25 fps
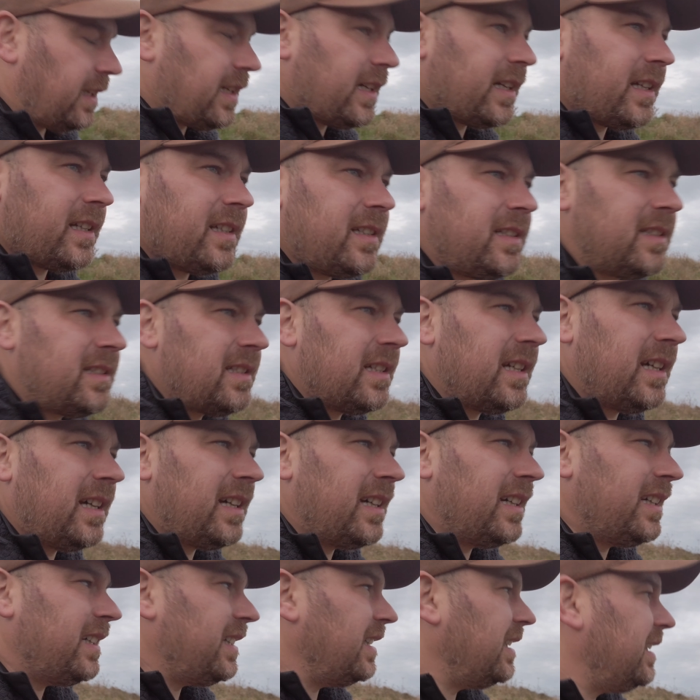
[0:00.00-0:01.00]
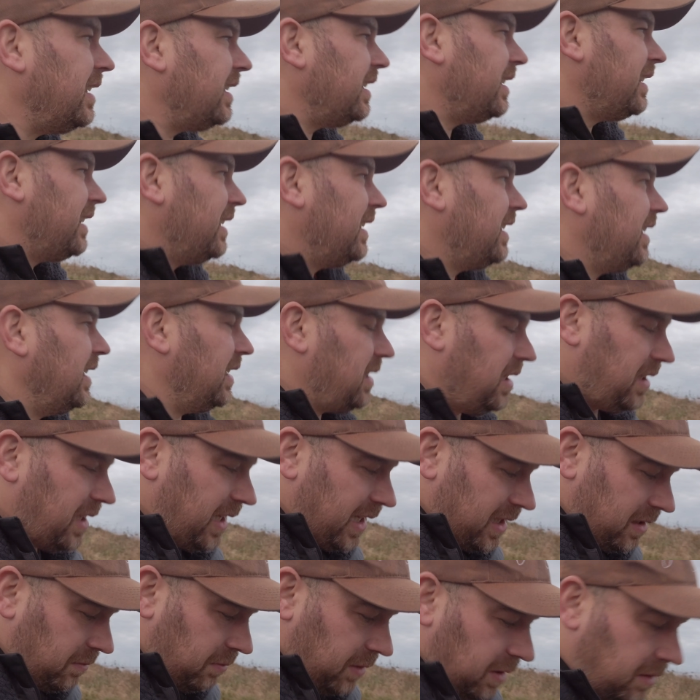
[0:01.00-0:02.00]
And
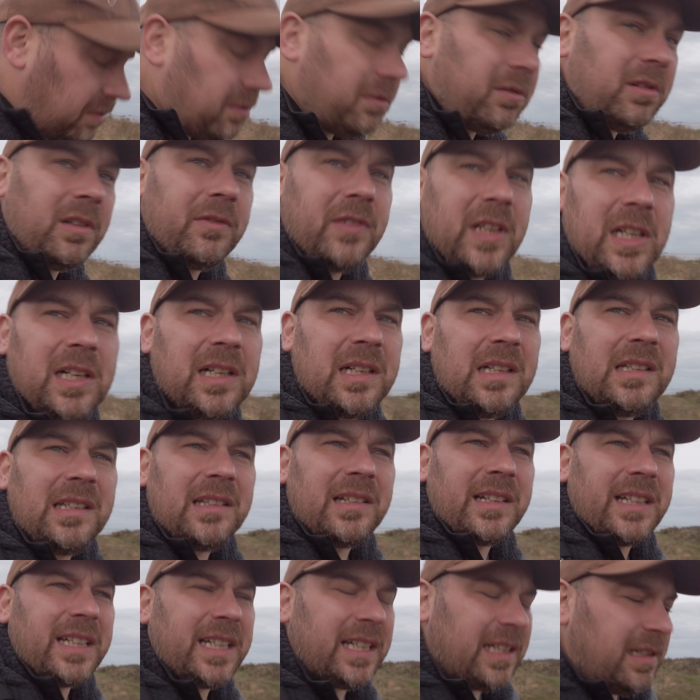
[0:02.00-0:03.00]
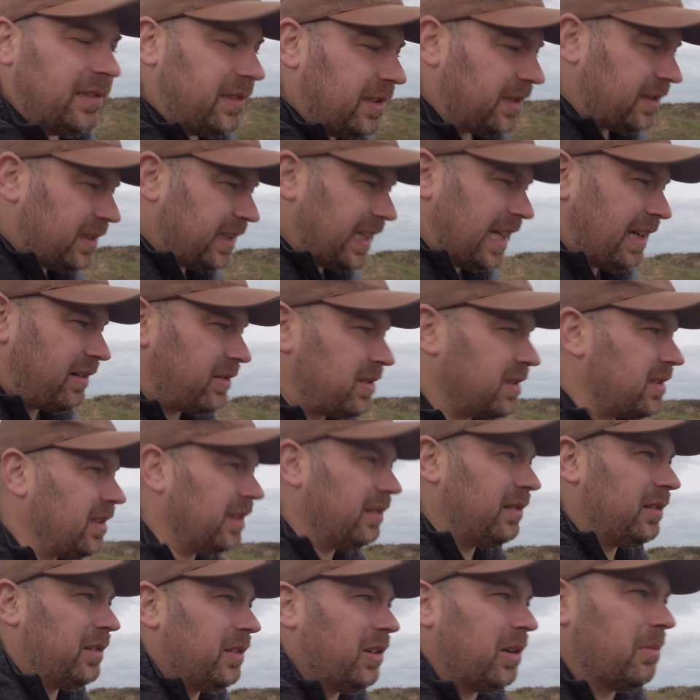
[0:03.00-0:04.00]
as with all of our lighthouses now, it's
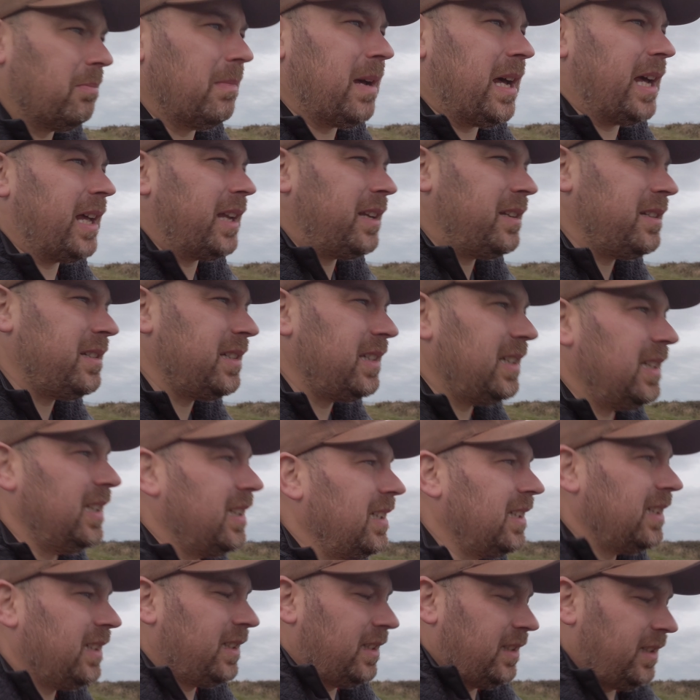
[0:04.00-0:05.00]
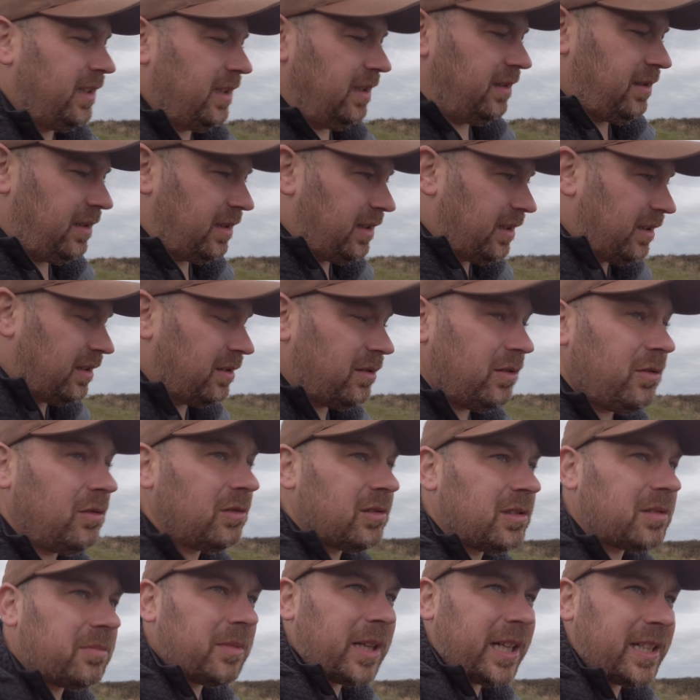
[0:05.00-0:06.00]
no longer manned, it's
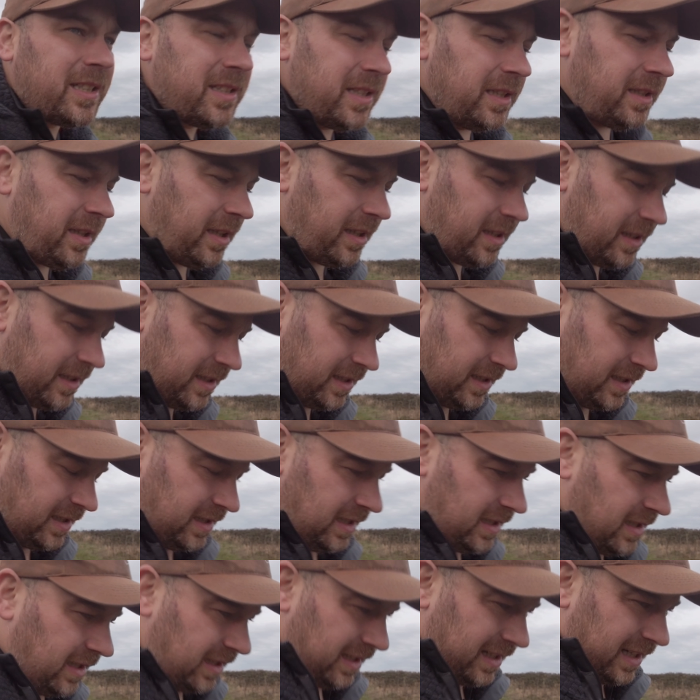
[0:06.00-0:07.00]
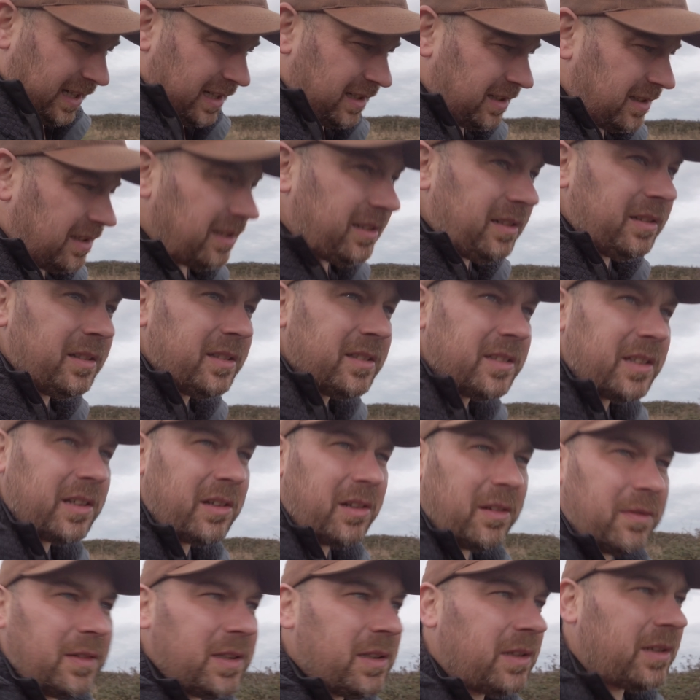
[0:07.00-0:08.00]
automated. And I
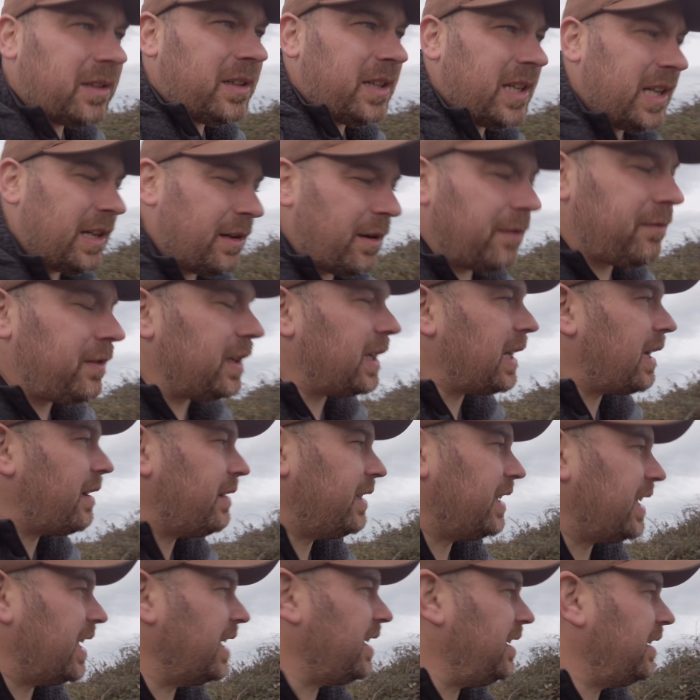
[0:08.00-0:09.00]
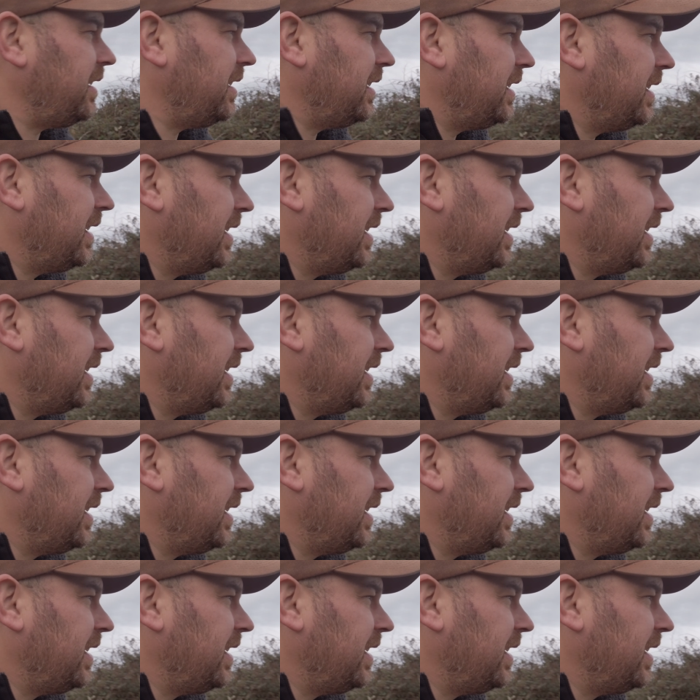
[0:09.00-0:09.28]
don't know if you can hear every now and again,